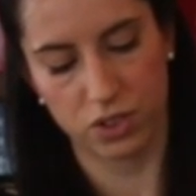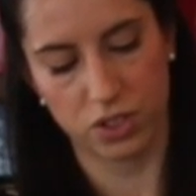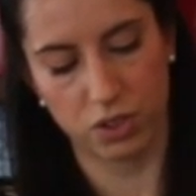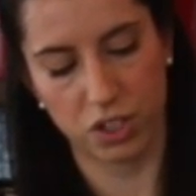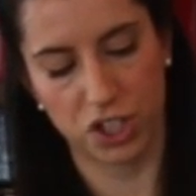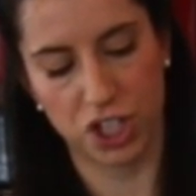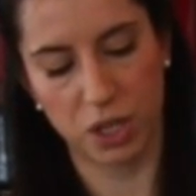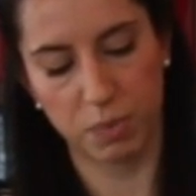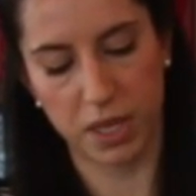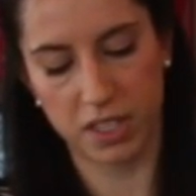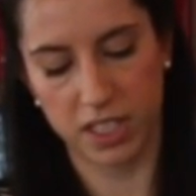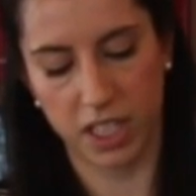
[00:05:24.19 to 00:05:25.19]
So the
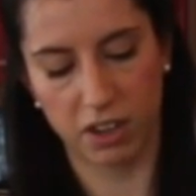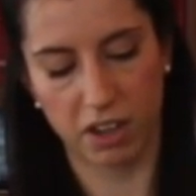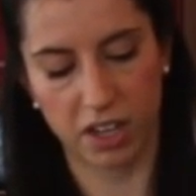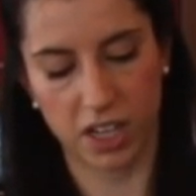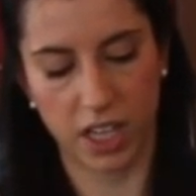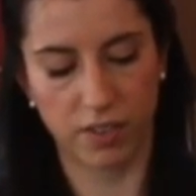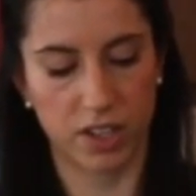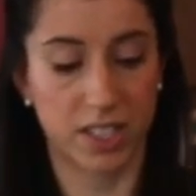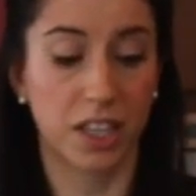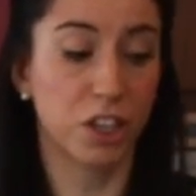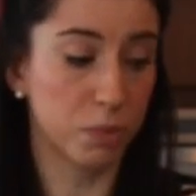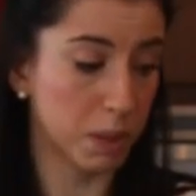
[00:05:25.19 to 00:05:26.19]
chickpeas here are going to give us
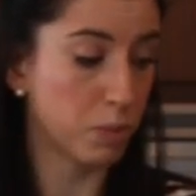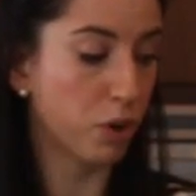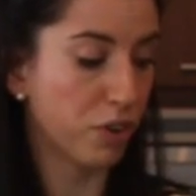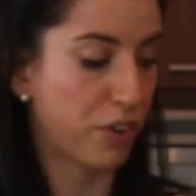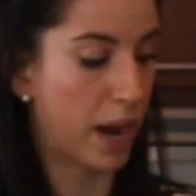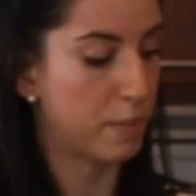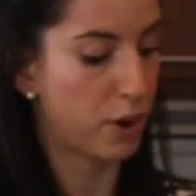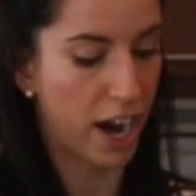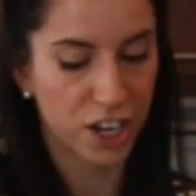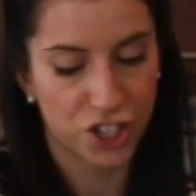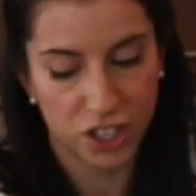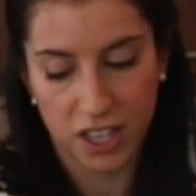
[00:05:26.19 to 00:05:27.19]
a little bit more fiber
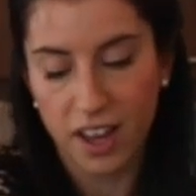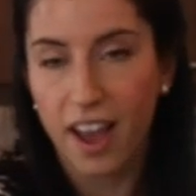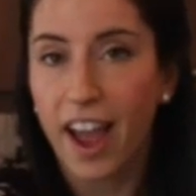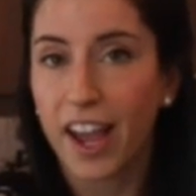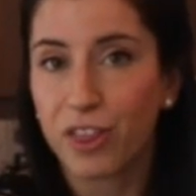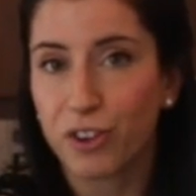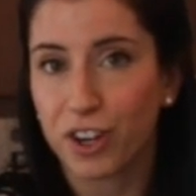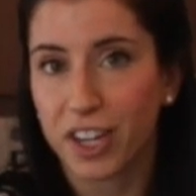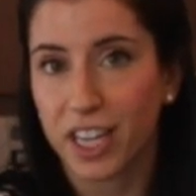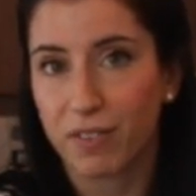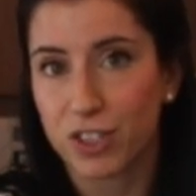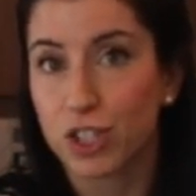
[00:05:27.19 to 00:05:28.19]
actually, and they're going
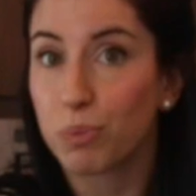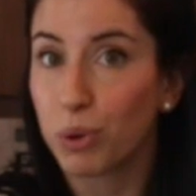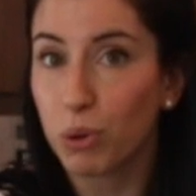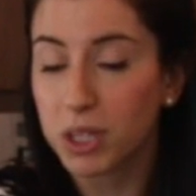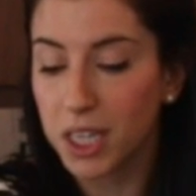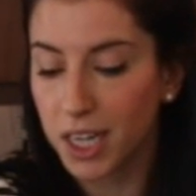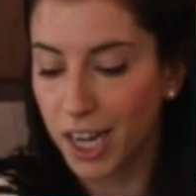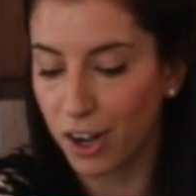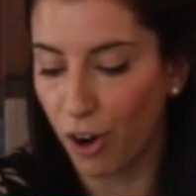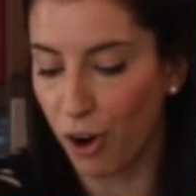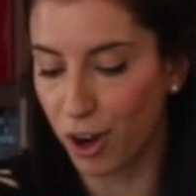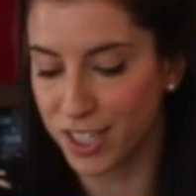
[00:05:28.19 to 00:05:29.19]
to give us the protein in
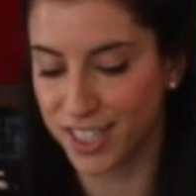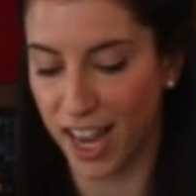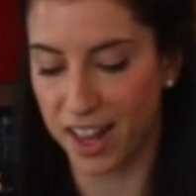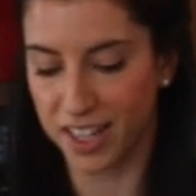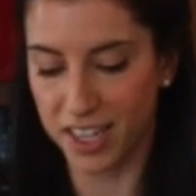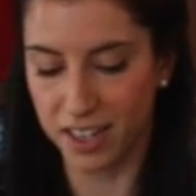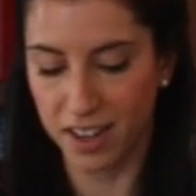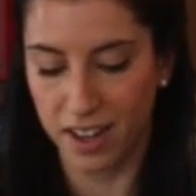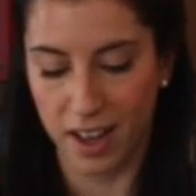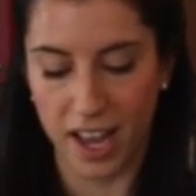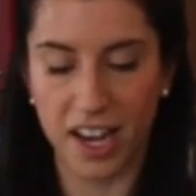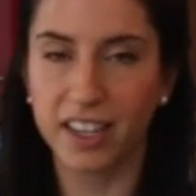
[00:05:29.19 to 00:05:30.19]
our salad.
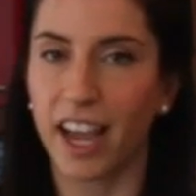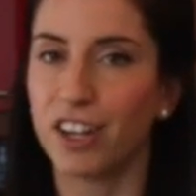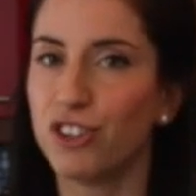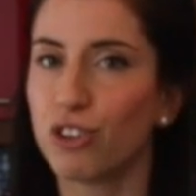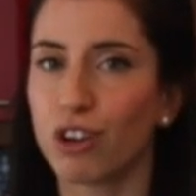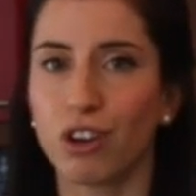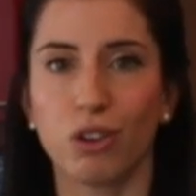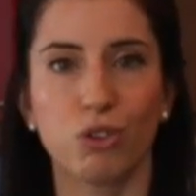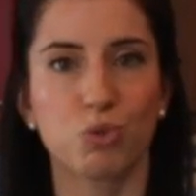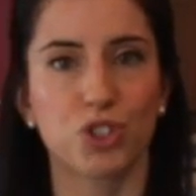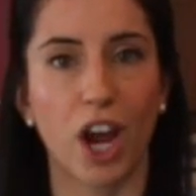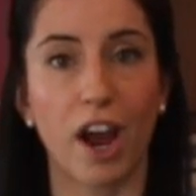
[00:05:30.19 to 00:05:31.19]
And again, you can
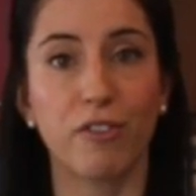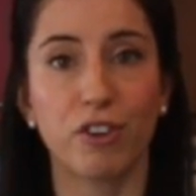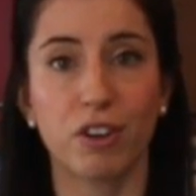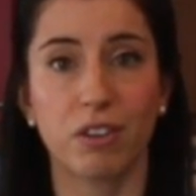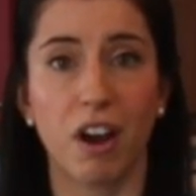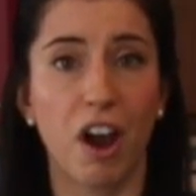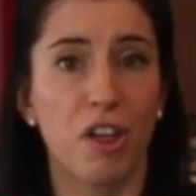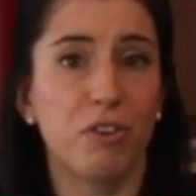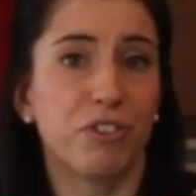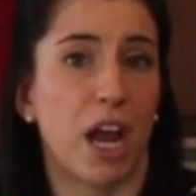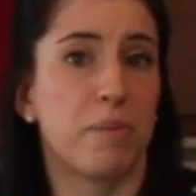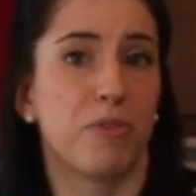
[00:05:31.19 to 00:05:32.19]
use whichever
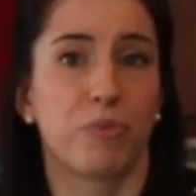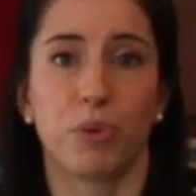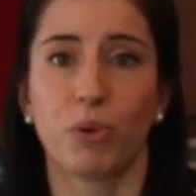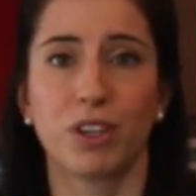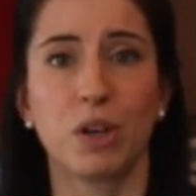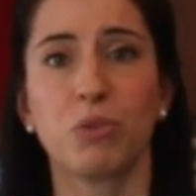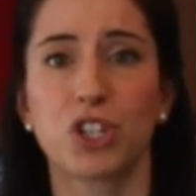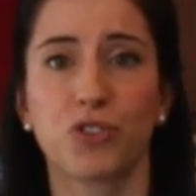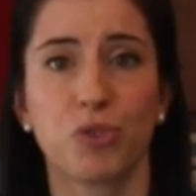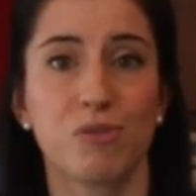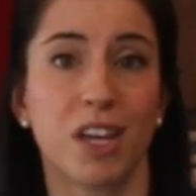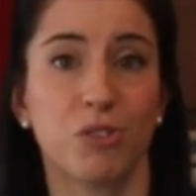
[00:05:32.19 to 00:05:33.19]
other type of protein-rich
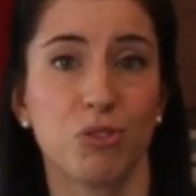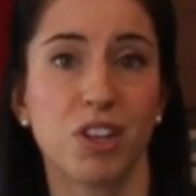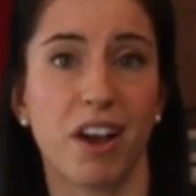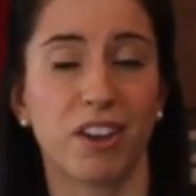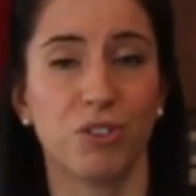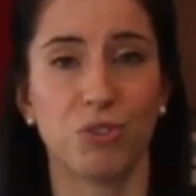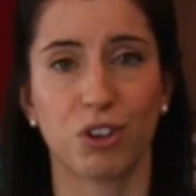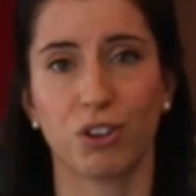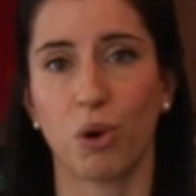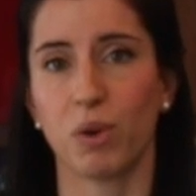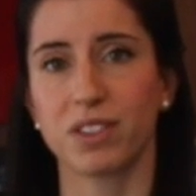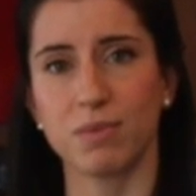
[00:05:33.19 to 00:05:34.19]
food that you like. You can
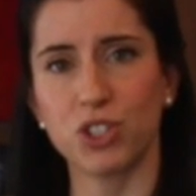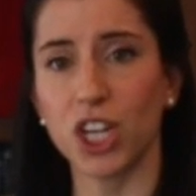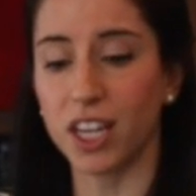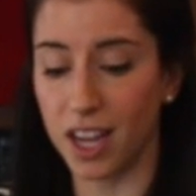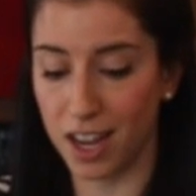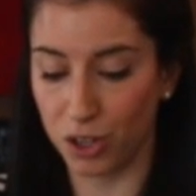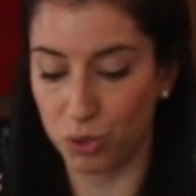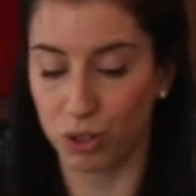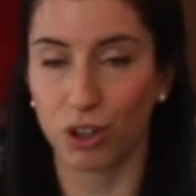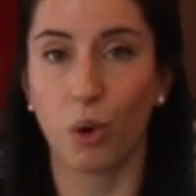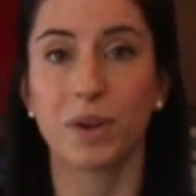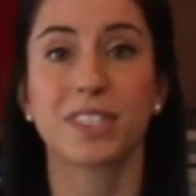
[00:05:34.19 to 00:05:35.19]
go with some chicken, you
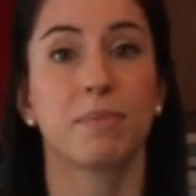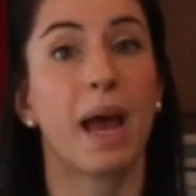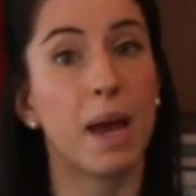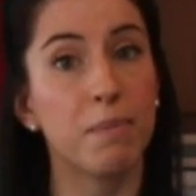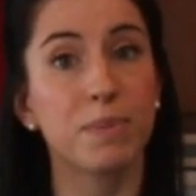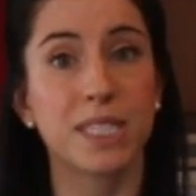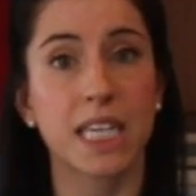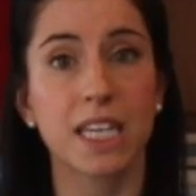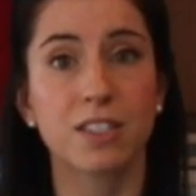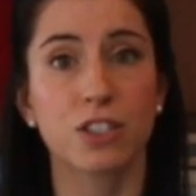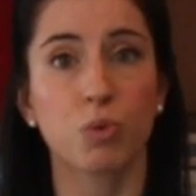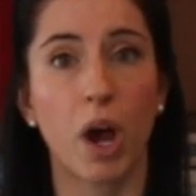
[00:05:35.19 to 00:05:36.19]
can go with some hemp
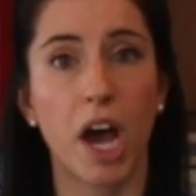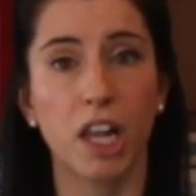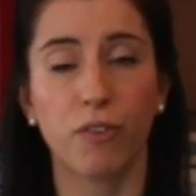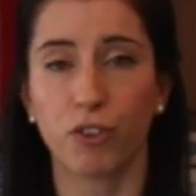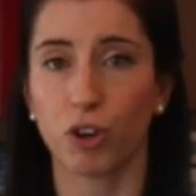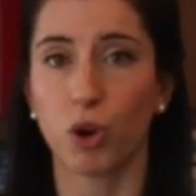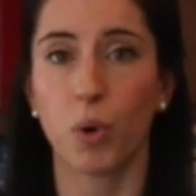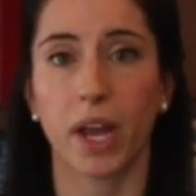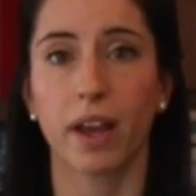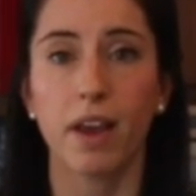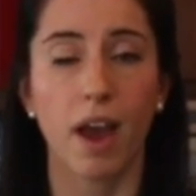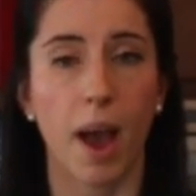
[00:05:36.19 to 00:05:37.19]
seeds as well if you're
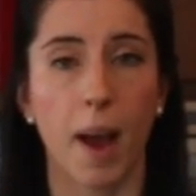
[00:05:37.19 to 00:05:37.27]
going